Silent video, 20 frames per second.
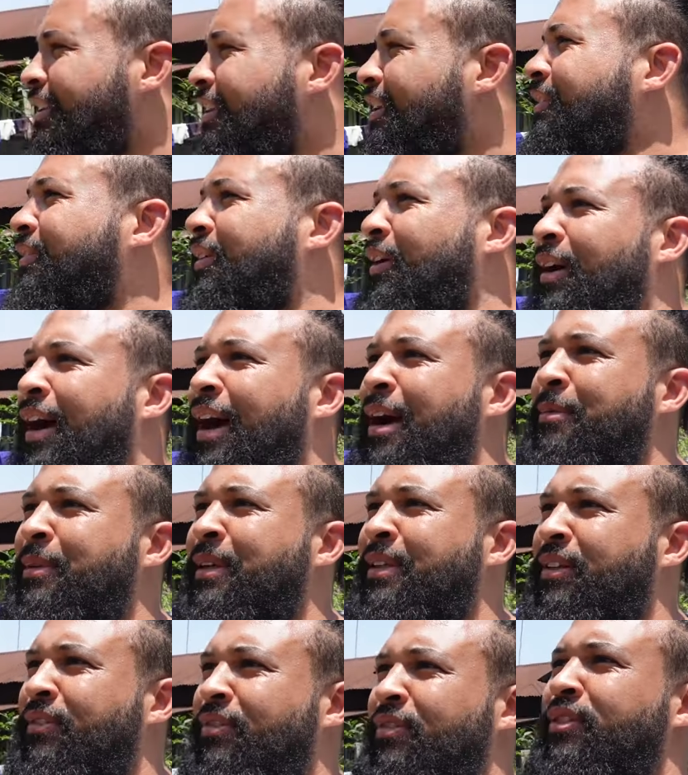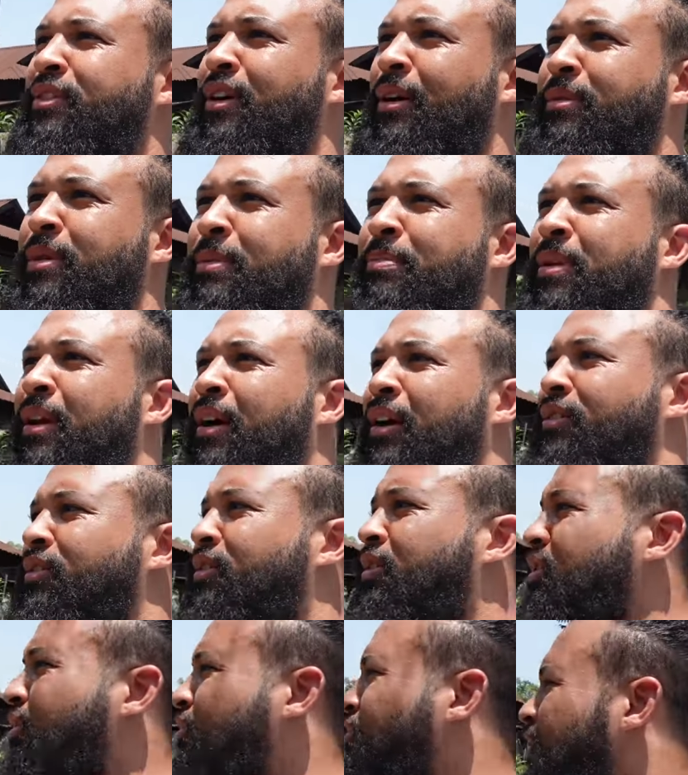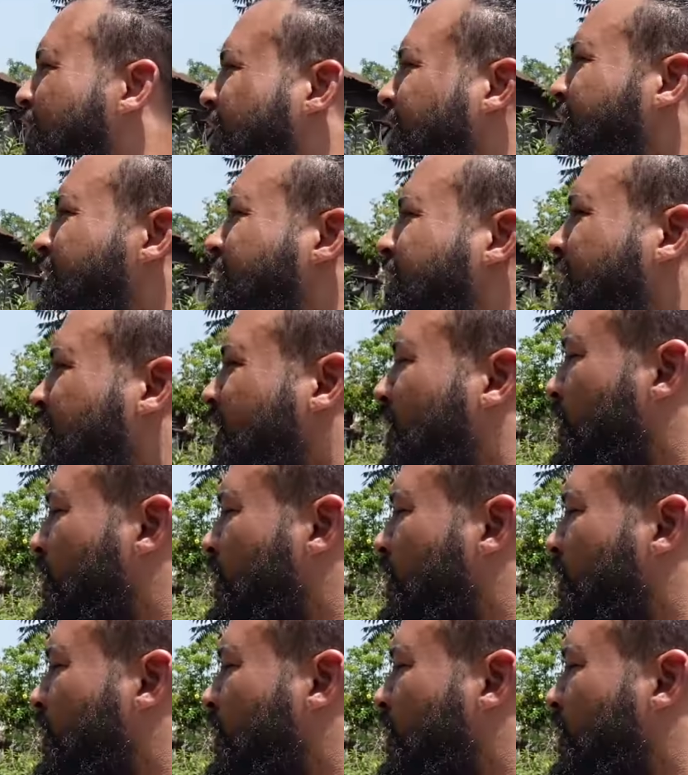don't even know how many different types of plants and trees and